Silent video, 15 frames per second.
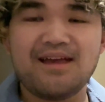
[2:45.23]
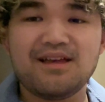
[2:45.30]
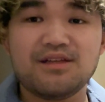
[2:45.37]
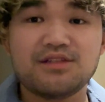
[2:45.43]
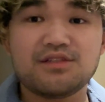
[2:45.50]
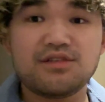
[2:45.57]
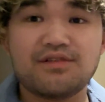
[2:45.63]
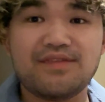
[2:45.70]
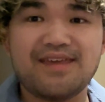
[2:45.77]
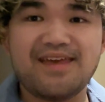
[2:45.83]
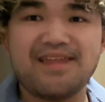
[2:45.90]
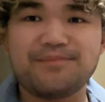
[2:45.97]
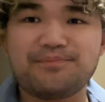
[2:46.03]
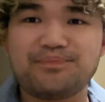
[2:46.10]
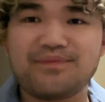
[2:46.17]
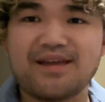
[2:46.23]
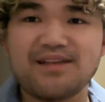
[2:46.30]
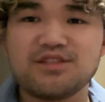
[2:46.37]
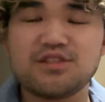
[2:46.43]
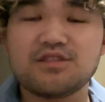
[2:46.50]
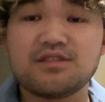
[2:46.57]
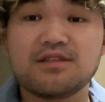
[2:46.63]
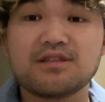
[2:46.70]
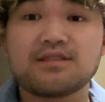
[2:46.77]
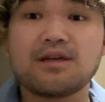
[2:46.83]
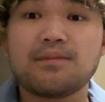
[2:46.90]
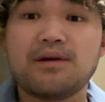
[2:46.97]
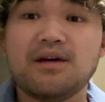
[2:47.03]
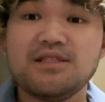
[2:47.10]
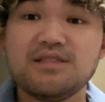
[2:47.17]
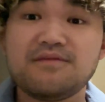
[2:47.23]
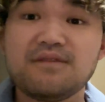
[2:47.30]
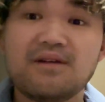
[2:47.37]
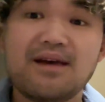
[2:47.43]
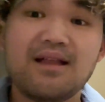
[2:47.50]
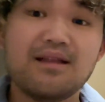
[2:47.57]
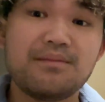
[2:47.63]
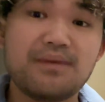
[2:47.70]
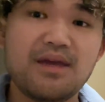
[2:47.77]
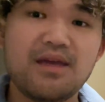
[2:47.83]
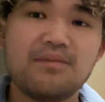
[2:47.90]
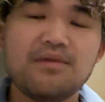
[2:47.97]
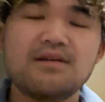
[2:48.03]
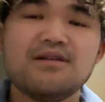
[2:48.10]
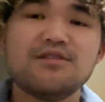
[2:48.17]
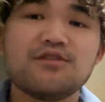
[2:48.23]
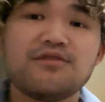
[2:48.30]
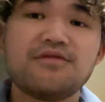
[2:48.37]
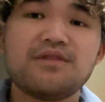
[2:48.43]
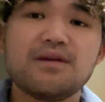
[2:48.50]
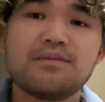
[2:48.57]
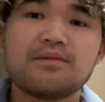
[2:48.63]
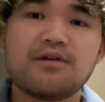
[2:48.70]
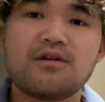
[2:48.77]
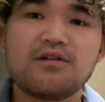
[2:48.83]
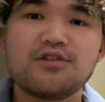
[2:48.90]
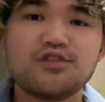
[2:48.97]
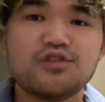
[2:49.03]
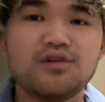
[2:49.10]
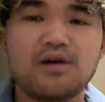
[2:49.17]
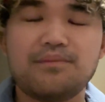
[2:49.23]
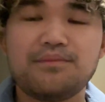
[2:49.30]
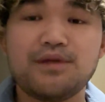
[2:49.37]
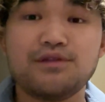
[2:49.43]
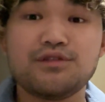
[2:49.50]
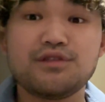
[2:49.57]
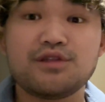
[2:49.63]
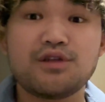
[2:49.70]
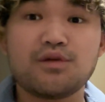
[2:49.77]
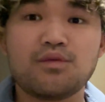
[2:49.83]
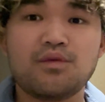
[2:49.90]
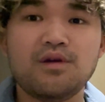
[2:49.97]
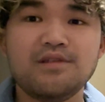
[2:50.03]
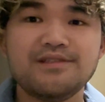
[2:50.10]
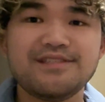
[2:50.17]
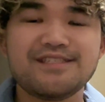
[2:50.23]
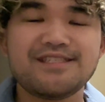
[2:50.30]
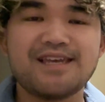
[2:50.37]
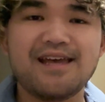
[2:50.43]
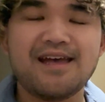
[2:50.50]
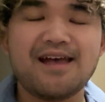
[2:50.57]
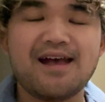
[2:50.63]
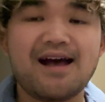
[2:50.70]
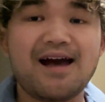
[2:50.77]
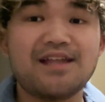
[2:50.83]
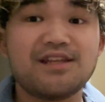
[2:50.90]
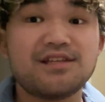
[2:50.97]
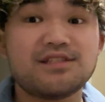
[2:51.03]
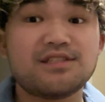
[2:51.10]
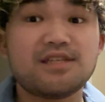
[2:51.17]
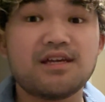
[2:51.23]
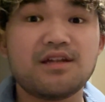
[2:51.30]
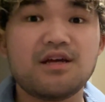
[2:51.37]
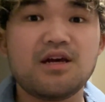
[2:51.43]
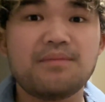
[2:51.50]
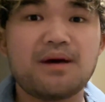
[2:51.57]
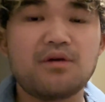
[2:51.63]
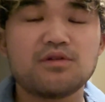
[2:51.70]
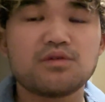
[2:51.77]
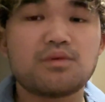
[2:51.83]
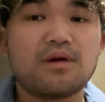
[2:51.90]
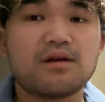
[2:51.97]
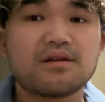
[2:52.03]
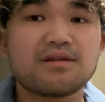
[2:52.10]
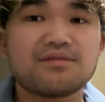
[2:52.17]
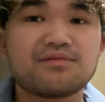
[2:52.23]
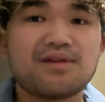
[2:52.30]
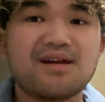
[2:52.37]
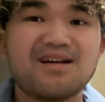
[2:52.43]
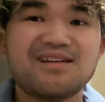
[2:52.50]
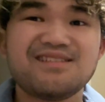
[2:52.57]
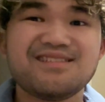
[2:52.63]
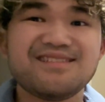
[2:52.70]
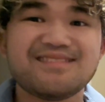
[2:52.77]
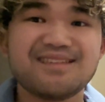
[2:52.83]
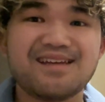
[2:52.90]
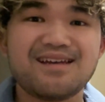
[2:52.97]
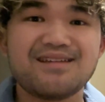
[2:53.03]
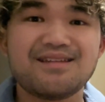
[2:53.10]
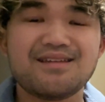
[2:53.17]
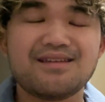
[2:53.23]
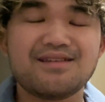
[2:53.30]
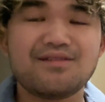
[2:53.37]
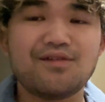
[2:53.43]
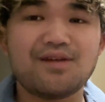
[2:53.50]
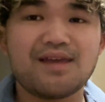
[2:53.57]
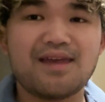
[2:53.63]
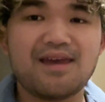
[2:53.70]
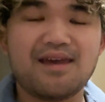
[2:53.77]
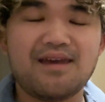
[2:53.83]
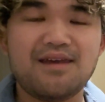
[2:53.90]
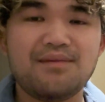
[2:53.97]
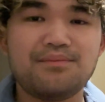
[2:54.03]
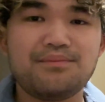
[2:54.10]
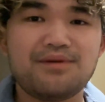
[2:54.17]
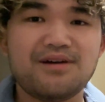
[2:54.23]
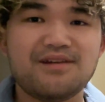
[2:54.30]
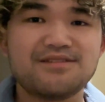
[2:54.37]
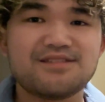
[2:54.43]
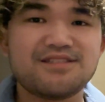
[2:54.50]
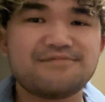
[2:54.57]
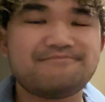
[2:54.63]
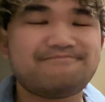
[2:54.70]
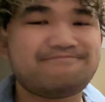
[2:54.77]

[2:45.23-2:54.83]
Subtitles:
So then I just looked up Huntsville, Alabama, the Flip Car Show. I've been to there once. I didn't set up. I was walking around. I did okay, but